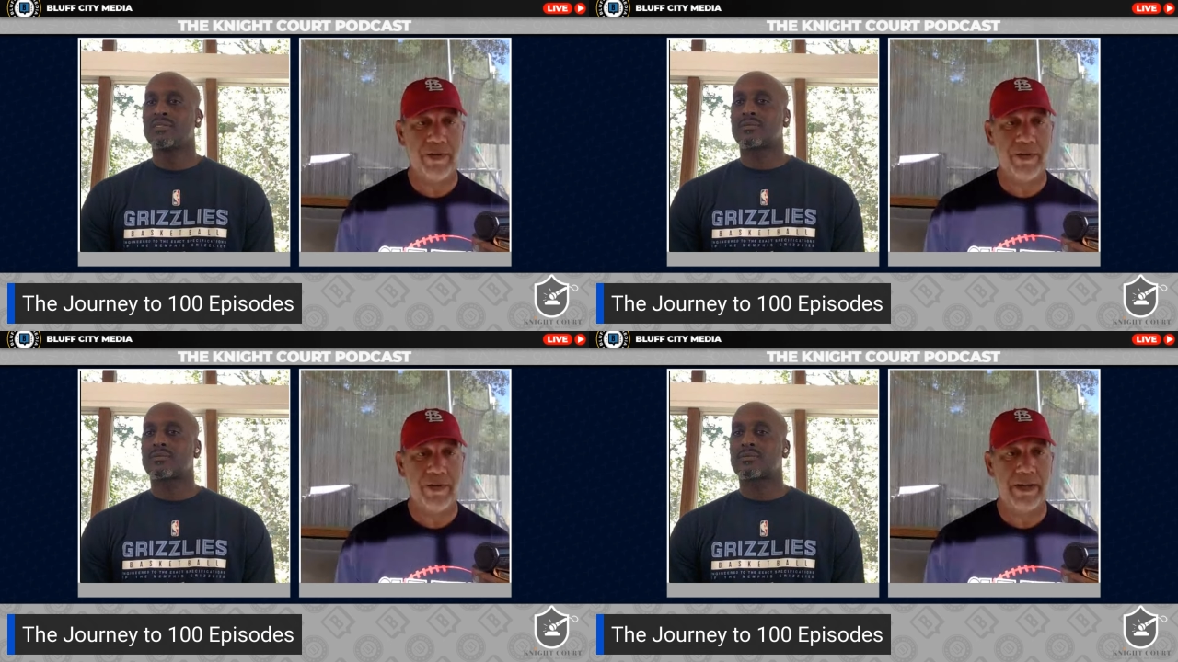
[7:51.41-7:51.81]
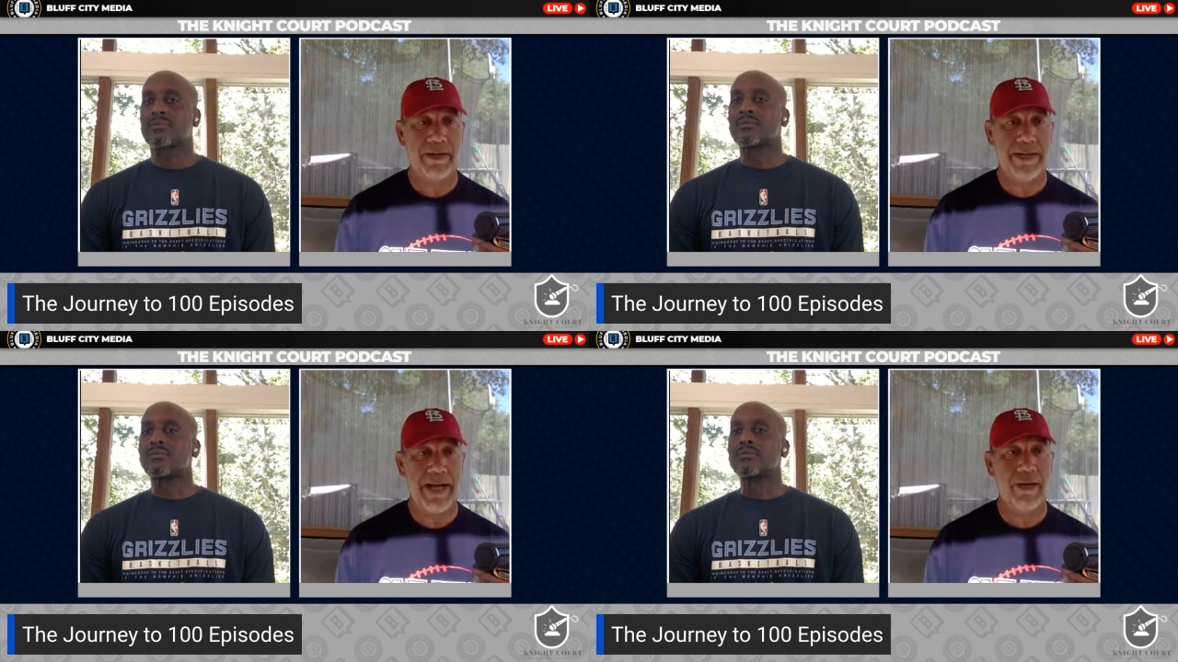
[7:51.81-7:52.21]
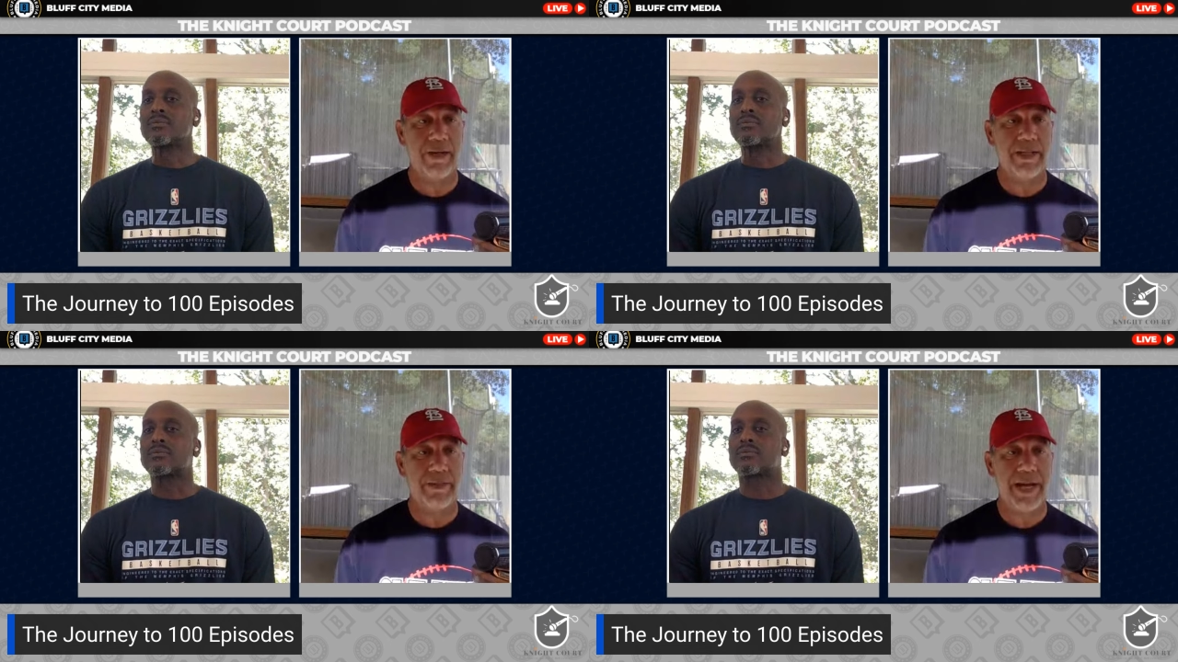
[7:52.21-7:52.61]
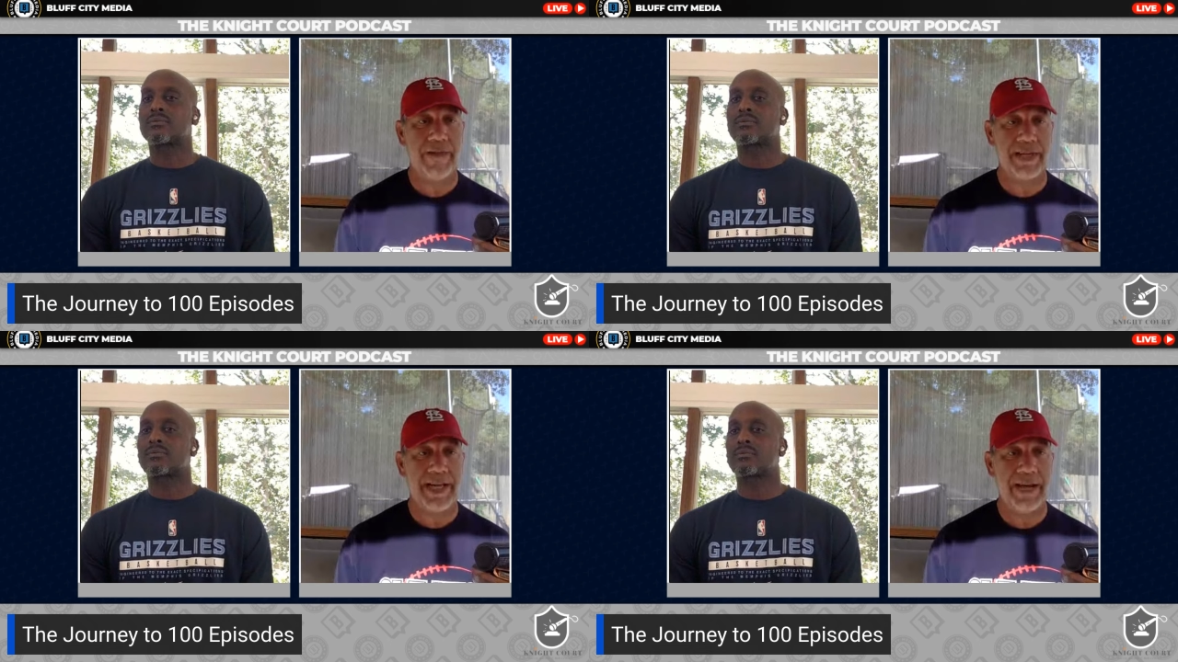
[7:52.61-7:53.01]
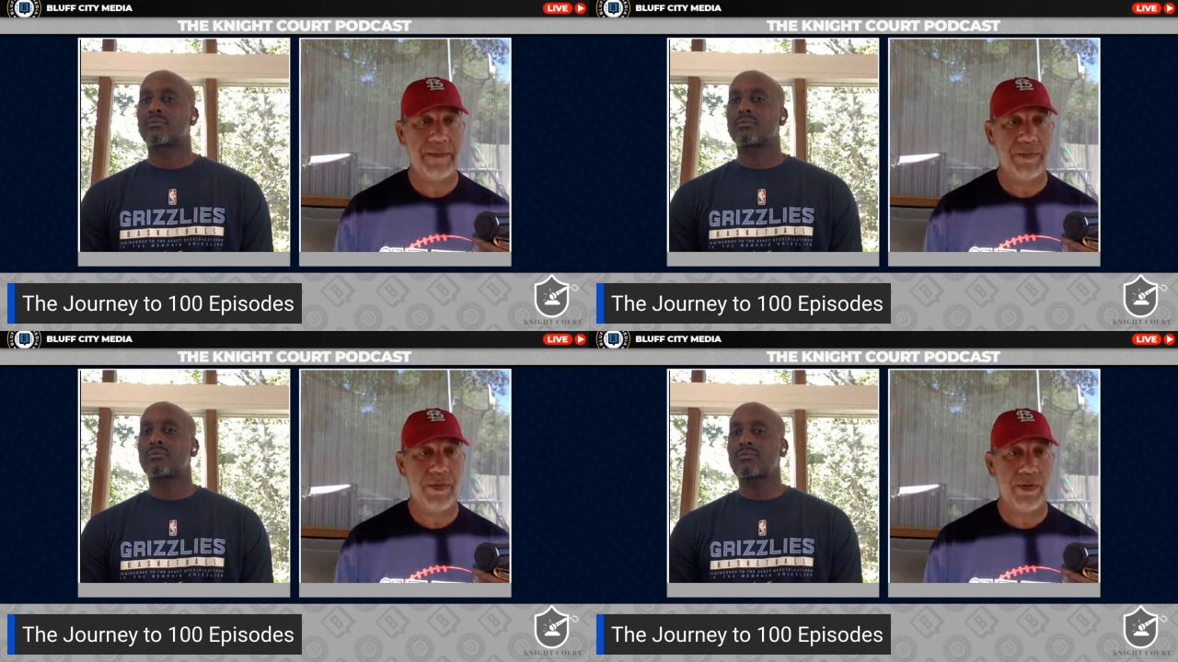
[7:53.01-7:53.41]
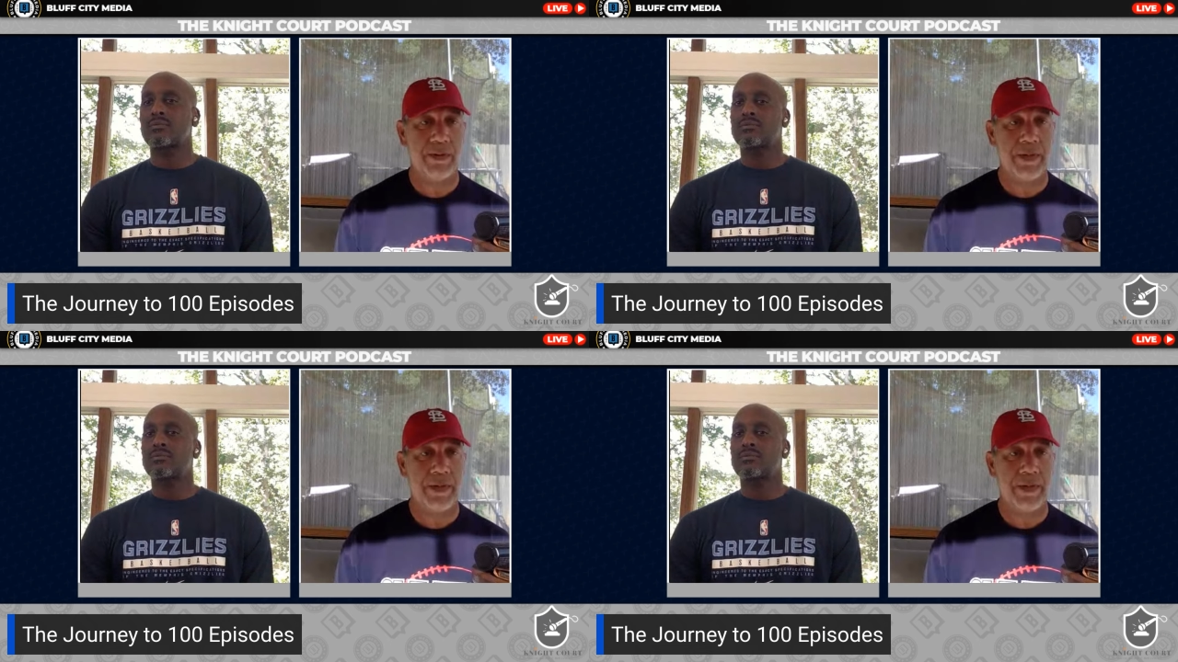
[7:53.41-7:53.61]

Speaker 1: And not only did we have a game in Portland,